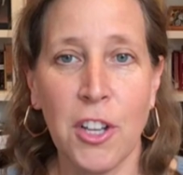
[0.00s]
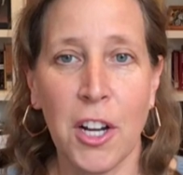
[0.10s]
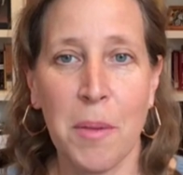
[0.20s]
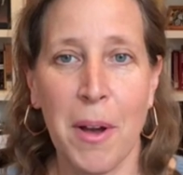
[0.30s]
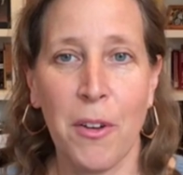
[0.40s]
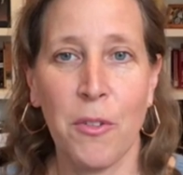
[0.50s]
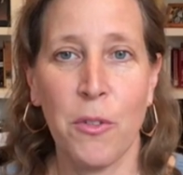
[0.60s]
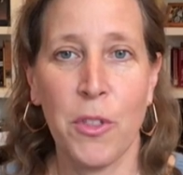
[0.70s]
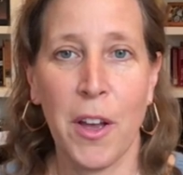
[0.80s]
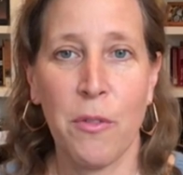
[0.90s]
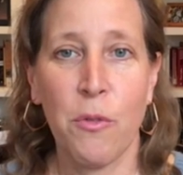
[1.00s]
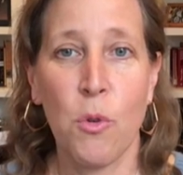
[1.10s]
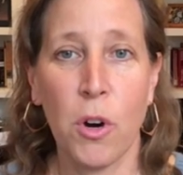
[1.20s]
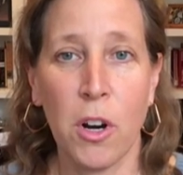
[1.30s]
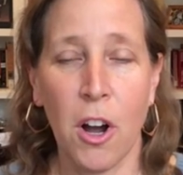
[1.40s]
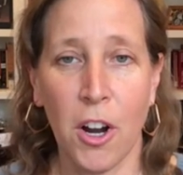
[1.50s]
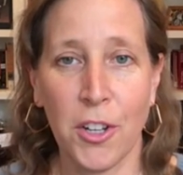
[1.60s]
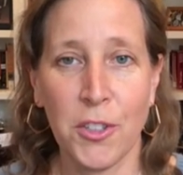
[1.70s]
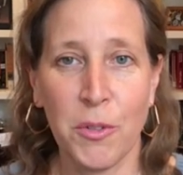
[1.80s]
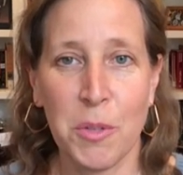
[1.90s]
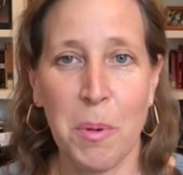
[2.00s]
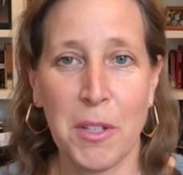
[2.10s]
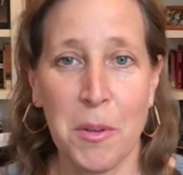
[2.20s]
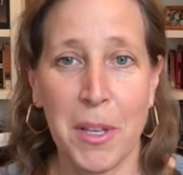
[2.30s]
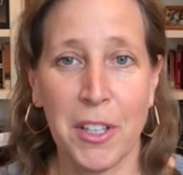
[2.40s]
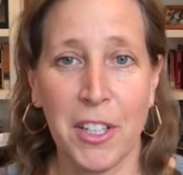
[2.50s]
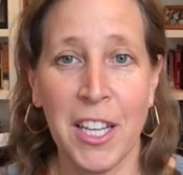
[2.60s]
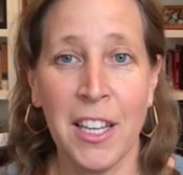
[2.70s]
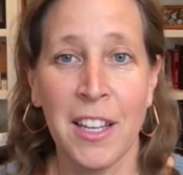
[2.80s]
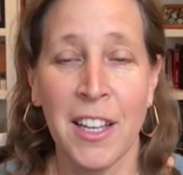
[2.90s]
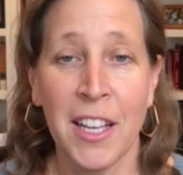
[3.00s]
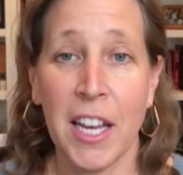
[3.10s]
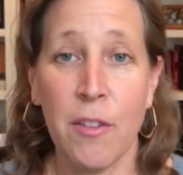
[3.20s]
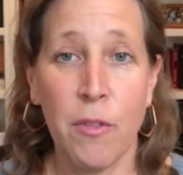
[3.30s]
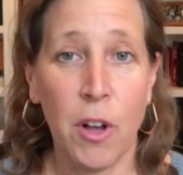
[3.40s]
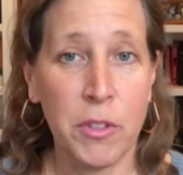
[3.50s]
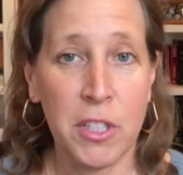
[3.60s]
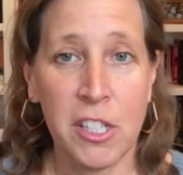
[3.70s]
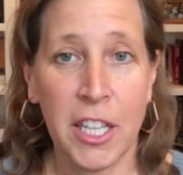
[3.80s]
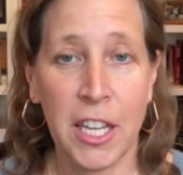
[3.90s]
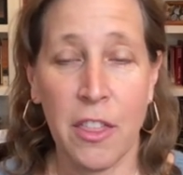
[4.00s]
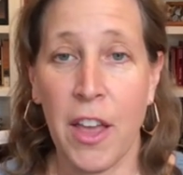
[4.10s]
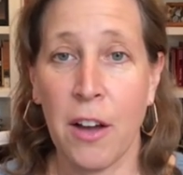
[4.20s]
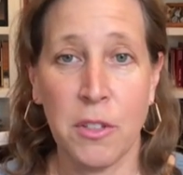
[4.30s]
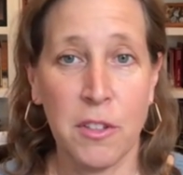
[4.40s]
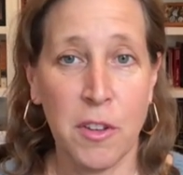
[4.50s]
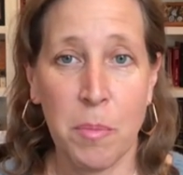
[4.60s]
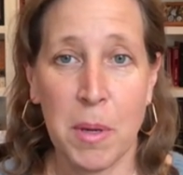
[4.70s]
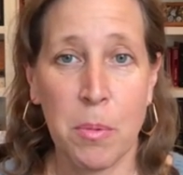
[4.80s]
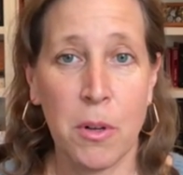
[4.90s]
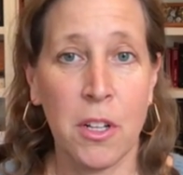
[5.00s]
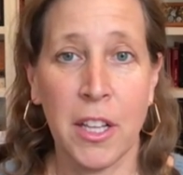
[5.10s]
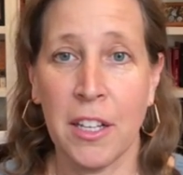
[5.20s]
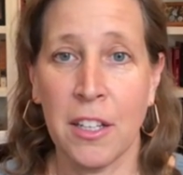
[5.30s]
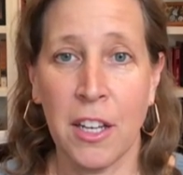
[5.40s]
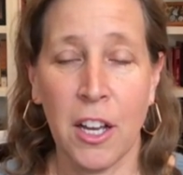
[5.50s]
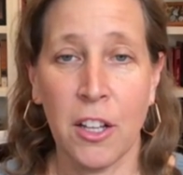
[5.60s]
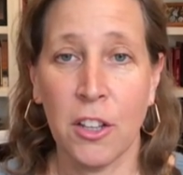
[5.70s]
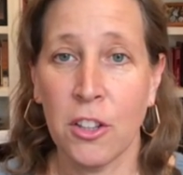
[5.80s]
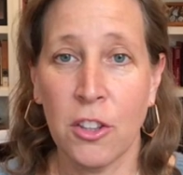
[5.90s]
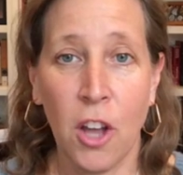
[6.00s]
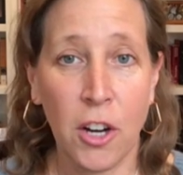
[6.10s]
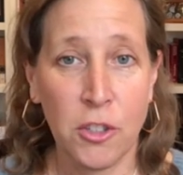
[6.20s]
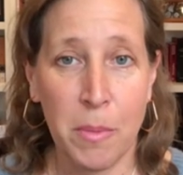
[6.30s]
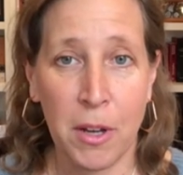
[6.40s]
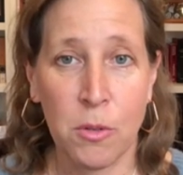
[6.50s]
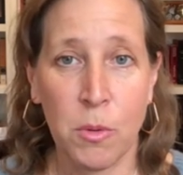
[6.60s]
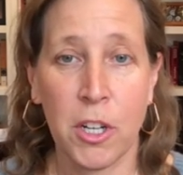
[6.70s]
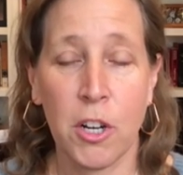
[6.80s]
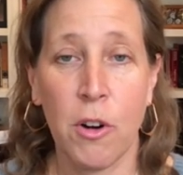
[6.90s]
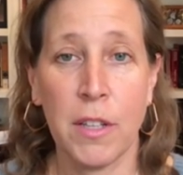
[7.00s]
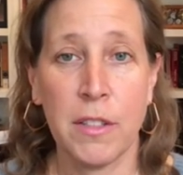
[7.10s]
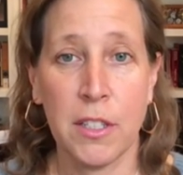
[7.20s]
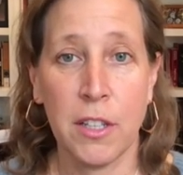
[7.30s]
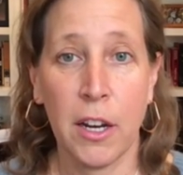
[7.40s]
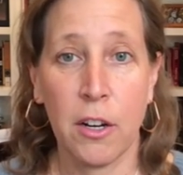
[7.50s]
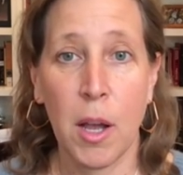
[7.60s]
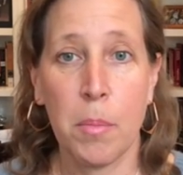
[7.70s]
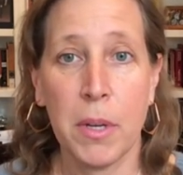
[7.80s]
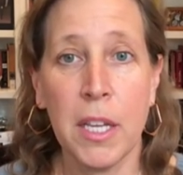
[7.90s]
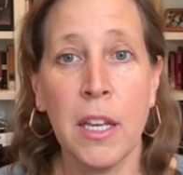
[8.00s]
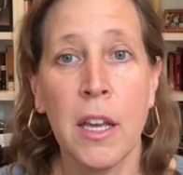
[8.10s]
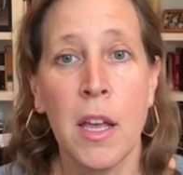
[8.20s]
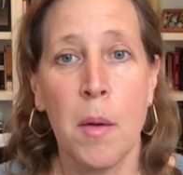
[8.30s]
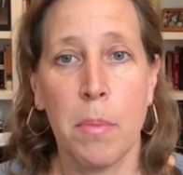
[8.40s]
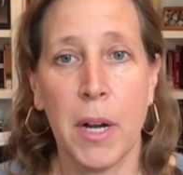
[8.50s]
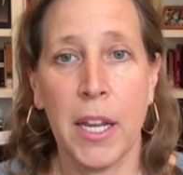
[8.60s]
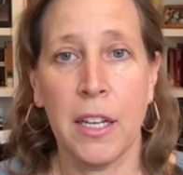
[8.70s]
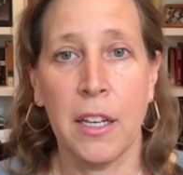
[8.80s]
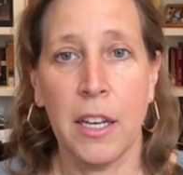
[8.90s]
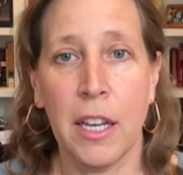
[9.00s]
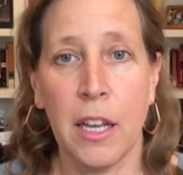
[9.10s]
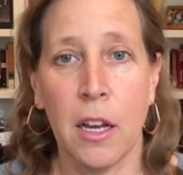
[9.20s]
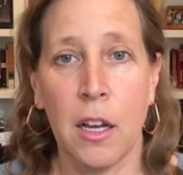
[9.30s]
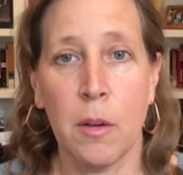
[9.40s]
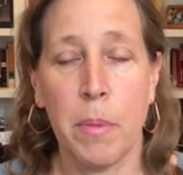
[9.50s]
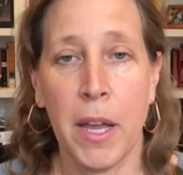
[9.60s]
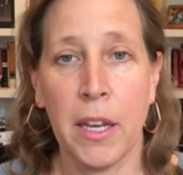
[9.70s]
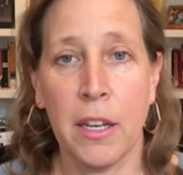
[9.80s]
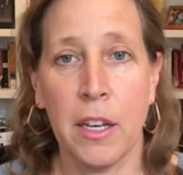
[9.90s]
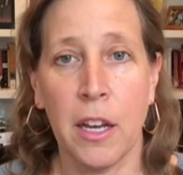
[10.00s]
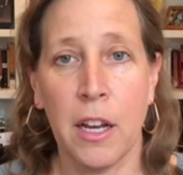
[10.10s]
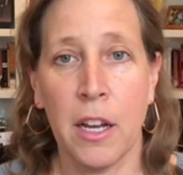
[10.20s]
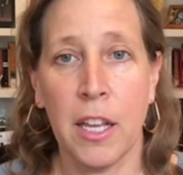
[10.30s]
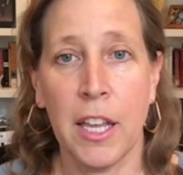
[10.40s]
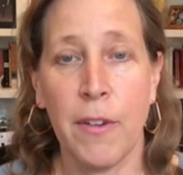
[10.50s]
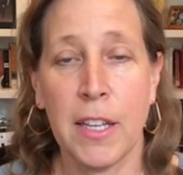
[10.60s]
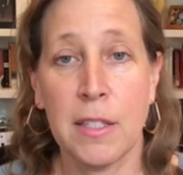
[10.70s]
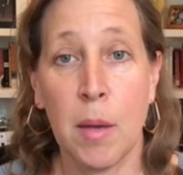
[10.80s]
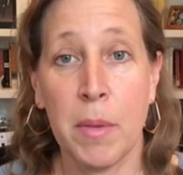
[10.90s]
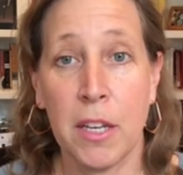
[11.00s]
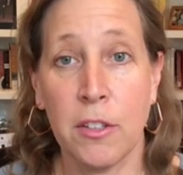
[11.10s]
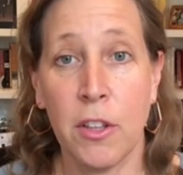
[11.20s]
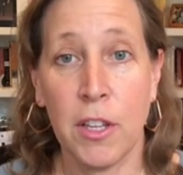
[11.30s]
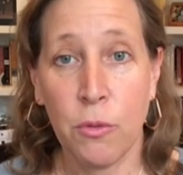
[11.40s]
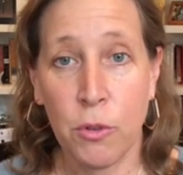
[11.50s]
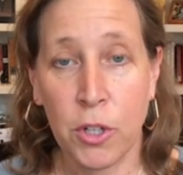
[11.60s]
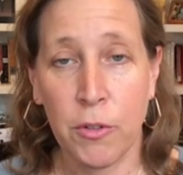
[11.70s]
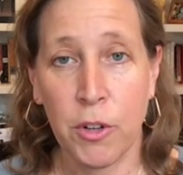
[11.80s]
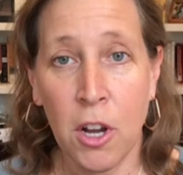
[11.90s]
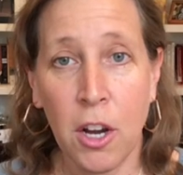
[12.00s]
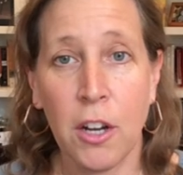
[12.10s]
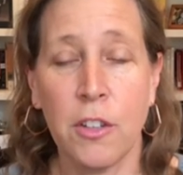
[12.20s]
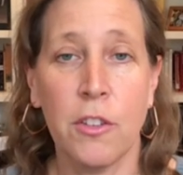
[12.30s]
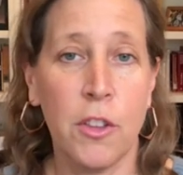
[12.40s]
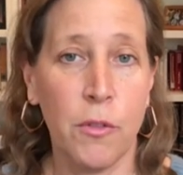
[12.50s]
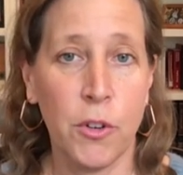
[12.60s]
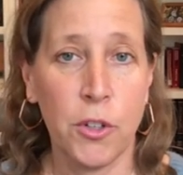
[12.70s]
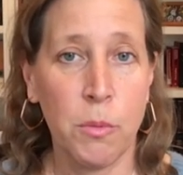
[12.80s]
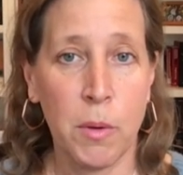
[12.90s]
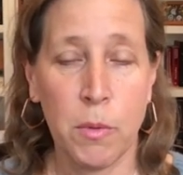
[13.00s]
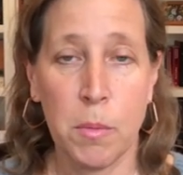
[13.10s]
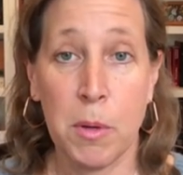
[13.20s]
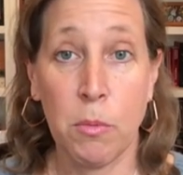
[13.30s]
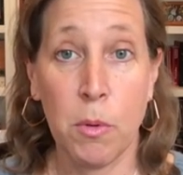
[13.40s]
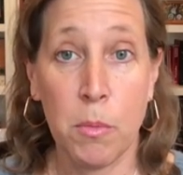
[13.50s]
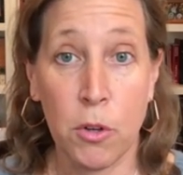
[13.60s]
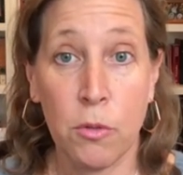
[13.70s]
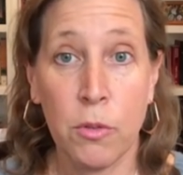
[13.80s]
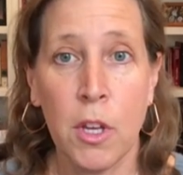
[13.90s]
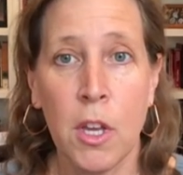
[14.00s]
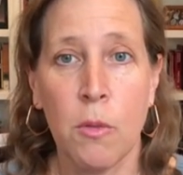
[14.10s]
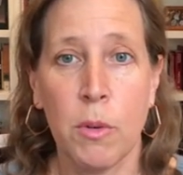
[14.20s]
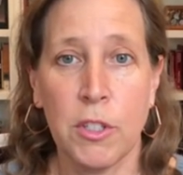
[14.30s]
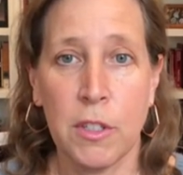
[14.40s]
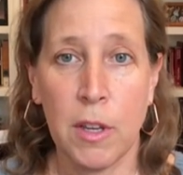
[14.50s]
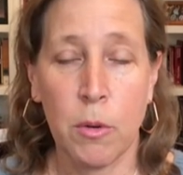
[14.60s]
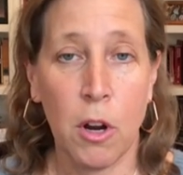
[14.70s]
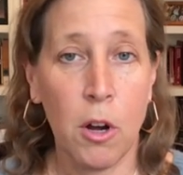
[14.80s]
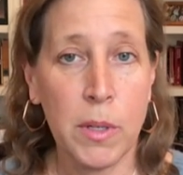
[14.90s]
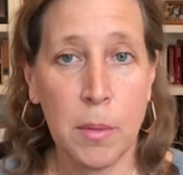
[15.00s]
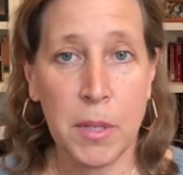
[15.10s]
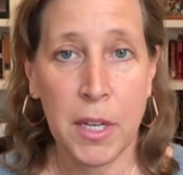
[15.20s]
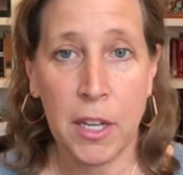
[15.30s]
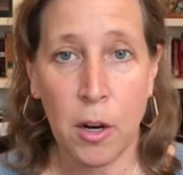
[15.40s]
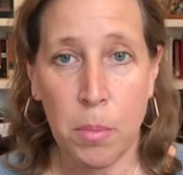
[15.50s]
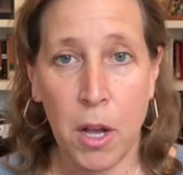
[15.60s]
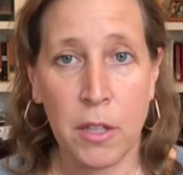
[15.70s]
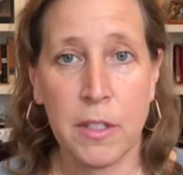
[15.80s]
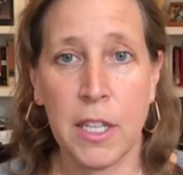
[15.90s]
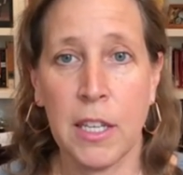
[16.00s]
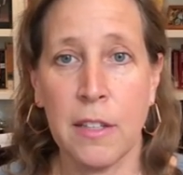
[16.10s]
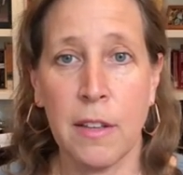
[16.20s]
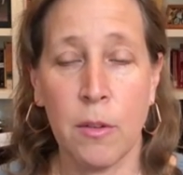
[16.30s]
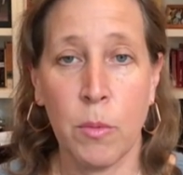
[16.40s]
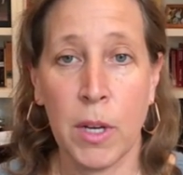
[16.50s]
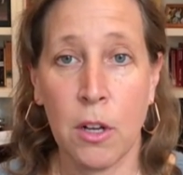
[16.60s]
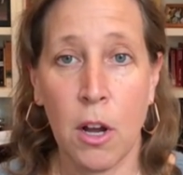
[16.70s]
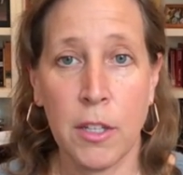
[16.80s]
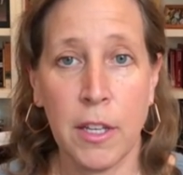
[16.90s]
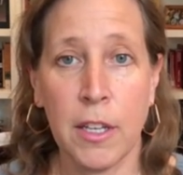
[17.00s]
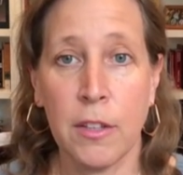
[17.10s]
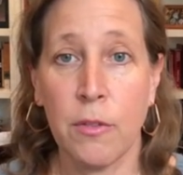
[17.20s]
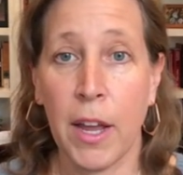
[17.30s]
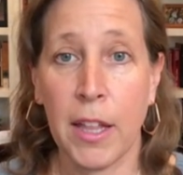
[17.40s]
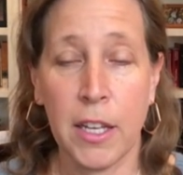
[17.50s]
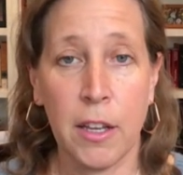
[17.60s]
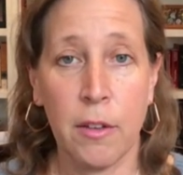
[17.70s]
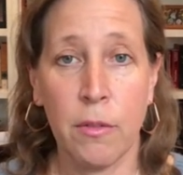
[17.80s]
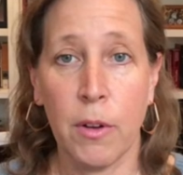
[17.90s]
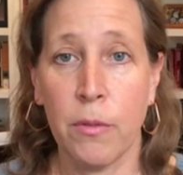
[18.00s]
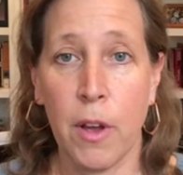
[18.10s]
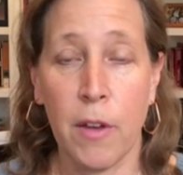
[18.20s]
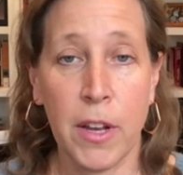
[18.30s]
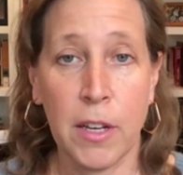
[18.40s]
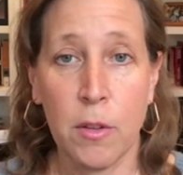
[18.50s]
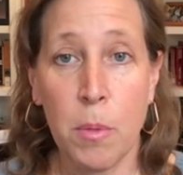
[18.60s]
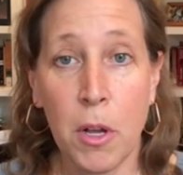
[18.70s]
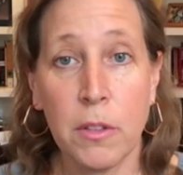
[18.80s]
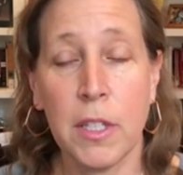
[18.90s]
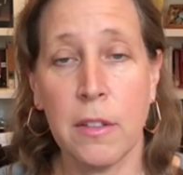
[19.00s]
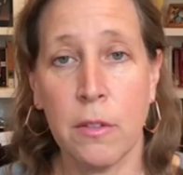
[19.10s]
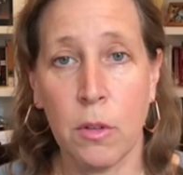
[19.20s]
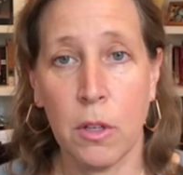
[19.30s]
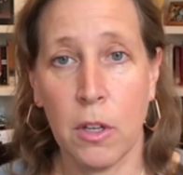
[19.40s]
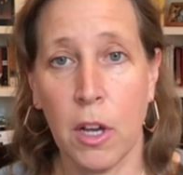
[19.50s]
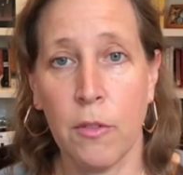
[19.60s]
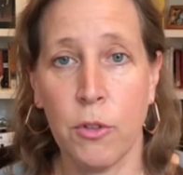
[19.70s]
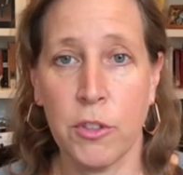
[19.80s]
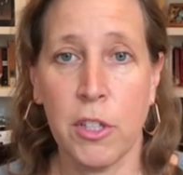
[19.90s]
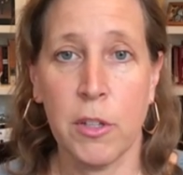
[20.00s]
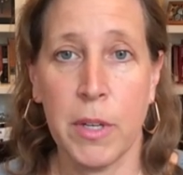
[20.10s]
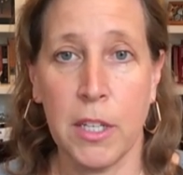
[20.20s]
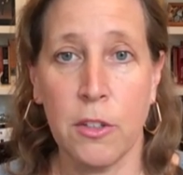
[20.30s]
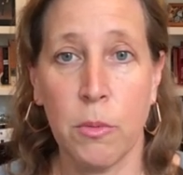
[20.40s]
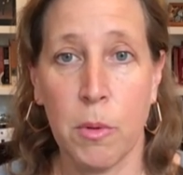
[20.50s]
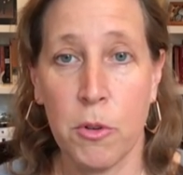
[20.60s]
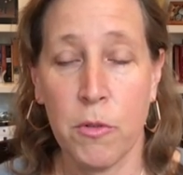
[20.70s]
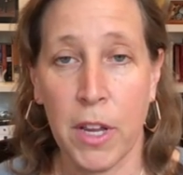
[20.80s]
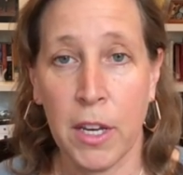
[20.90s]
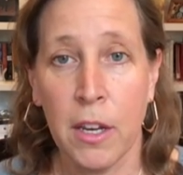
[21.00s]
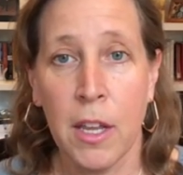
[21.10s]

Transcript: talk about the four R's of responsibility. It involves literally thousands of people and a large amount of work across the entire company. But if I sum it into these four different R's, the first one would be remove, which is that we're always updating our policies. And when content is violative of any of the policies, unfortunately, we need to remove it.